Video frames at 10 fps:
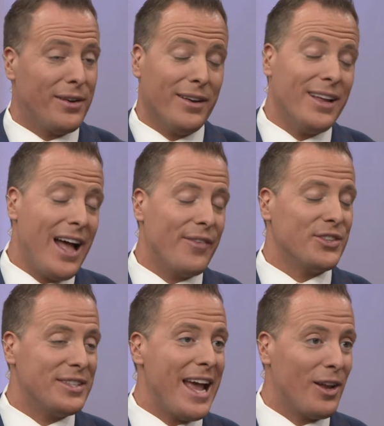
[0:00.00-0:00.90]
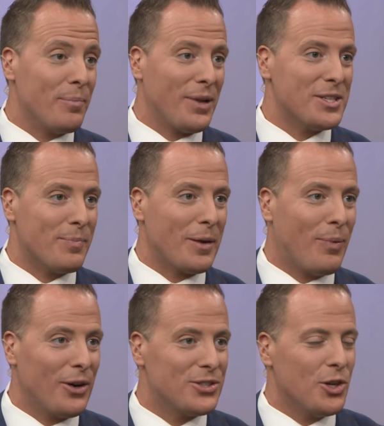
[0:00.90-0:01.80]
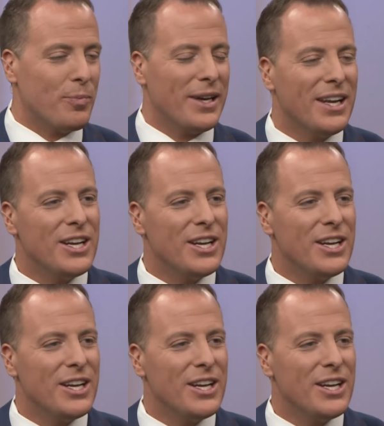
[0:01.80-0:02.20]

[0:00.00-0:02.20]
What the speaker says: And obviously talent plays a big part too, but